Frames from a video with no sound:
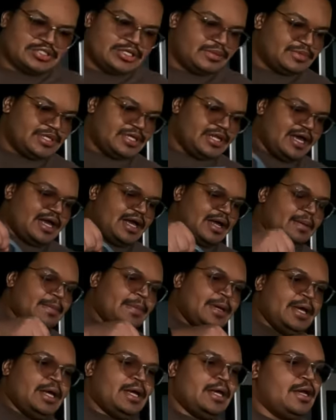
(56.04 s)
or something. Like
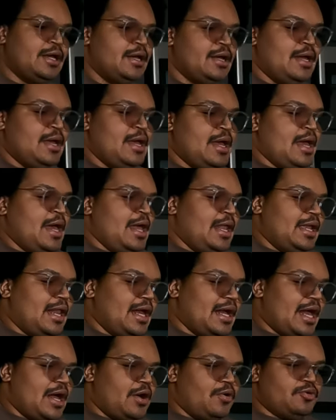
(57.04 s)

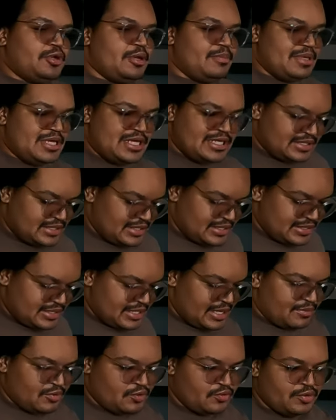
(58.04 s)
I own a business
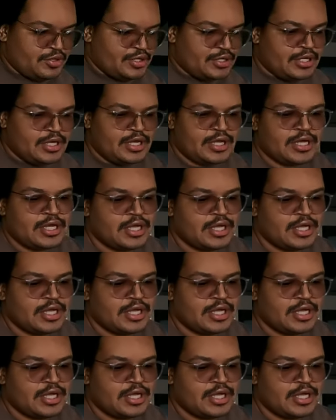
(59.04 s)
and I'm doing